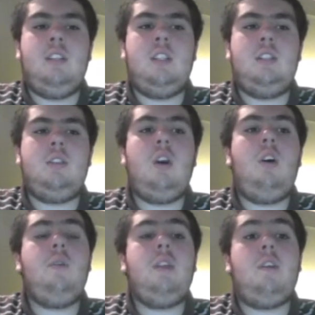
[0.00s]

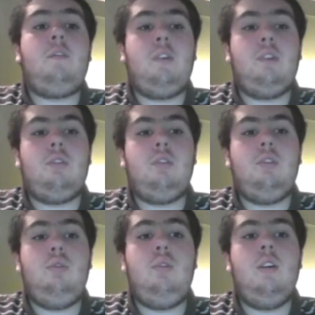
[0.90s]
So, without further
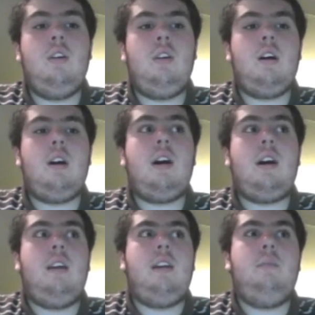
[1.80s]
ado,
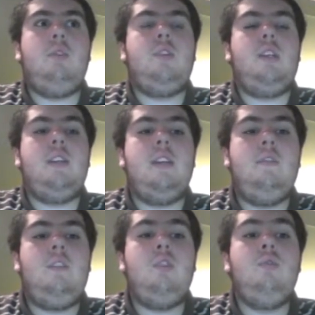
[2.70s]
I am going to
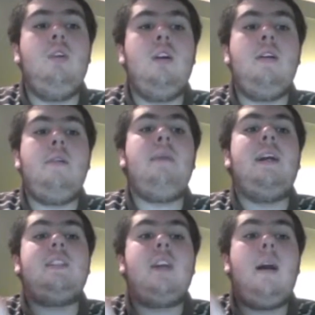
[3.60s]
give you my
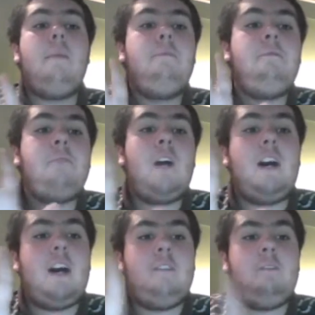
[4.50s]
top
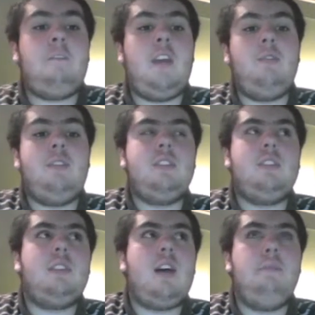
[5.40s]
5 favorite
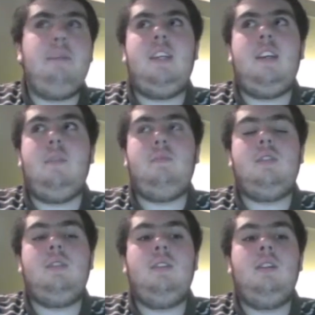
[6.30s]
zombie
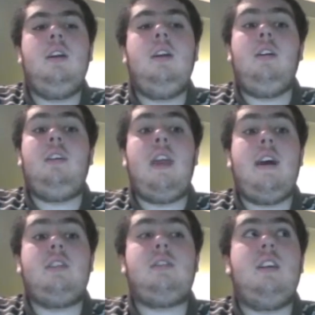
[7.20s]
games.
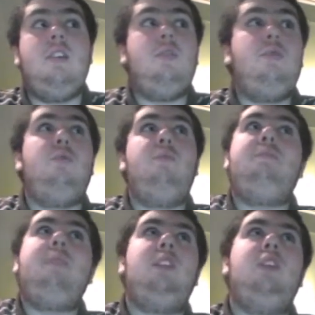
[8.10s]
Yes, I know
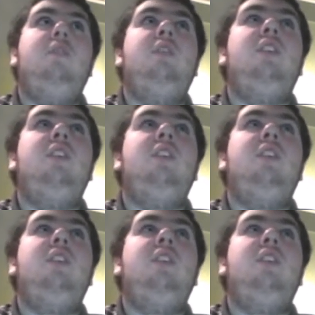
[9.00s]
I should have